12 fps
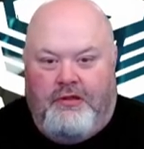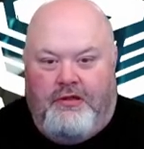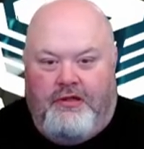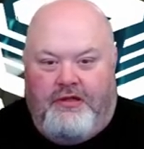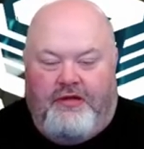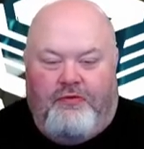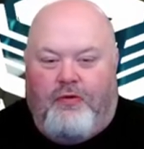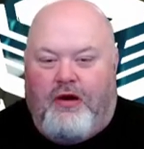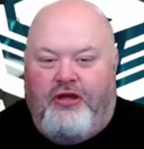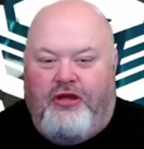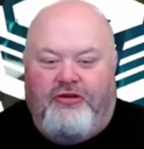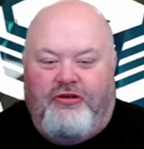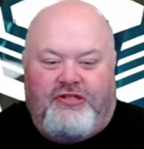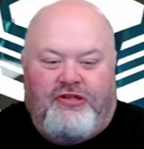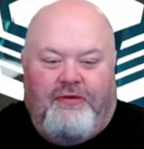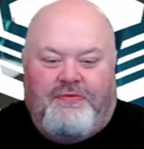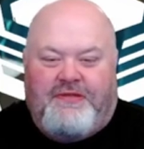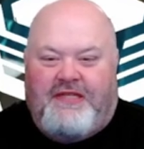Then why are you
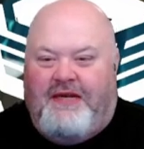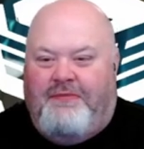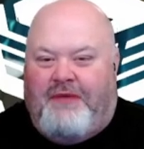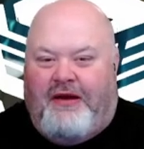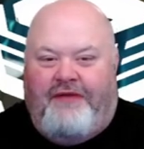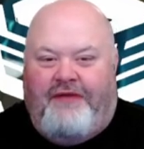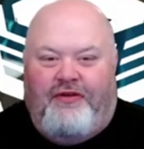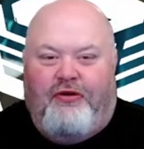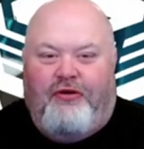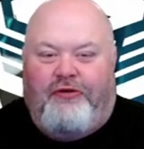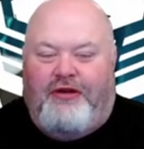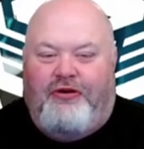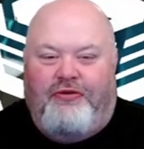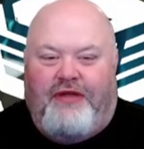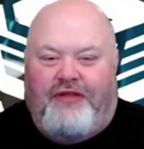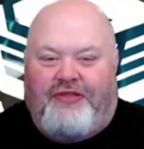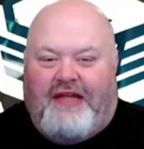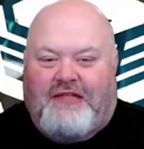so upset about it if you already knew
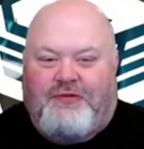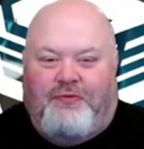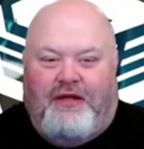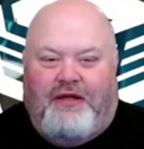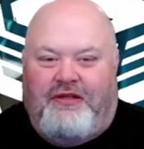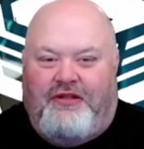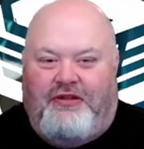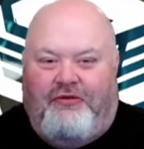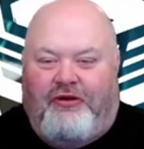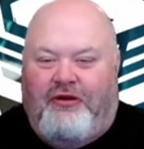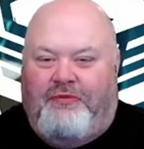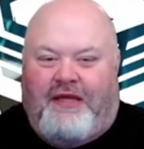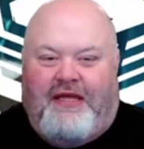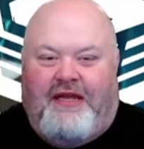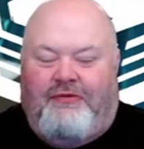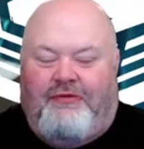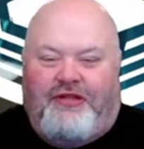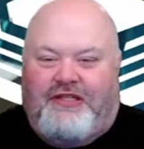that that's what you were going to be
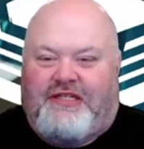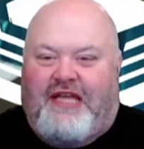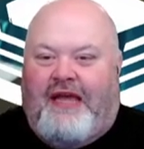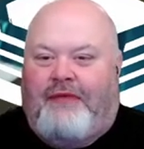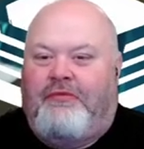getting with this game?